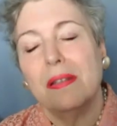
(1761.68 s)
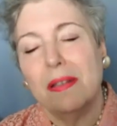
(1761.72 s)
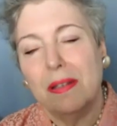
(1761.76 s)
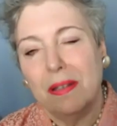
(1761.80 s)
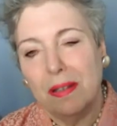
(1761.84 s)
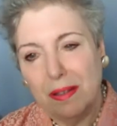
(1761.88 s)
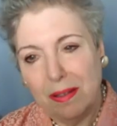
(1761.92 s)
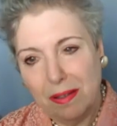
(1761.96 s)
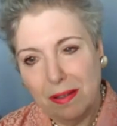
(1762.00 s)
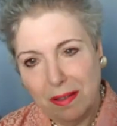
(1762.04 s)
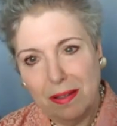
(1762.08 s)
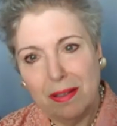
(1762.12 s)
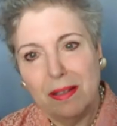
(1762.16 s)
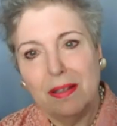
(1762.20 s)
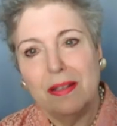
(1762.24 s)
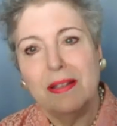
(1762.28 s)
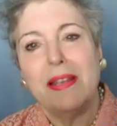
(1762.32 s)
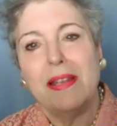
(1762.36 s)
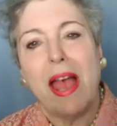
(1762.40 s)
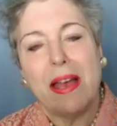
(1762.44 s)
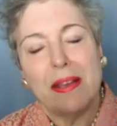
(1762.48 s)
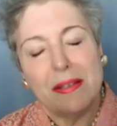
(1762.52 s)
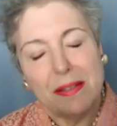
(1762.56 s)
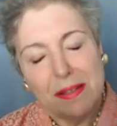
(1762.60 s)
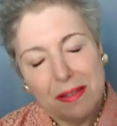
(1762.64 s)
Yeah.
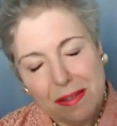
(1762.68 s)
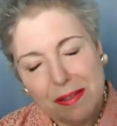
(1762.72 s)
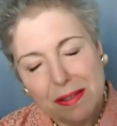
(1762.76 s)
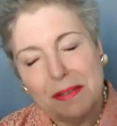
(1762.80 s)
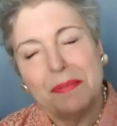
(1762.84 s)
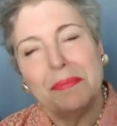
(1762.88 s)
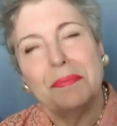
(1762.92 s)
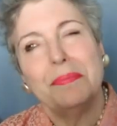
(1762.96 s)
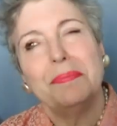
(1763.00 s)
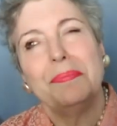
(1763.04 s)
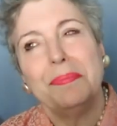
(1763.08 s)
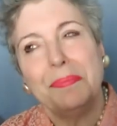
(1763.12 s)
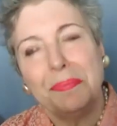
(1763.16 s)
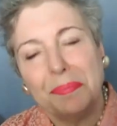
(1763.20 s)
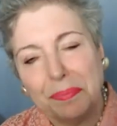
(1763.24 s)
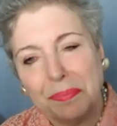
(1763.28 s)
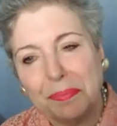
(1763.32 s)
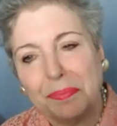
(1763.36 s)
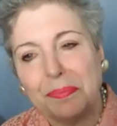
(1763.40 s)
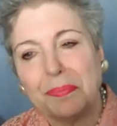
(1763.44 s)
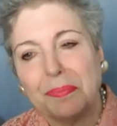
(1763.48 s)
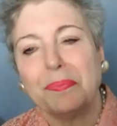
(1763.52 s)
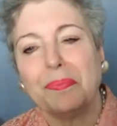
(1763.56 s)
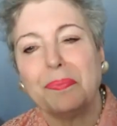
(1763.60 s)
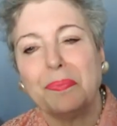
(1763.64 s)
Yes. And it's like I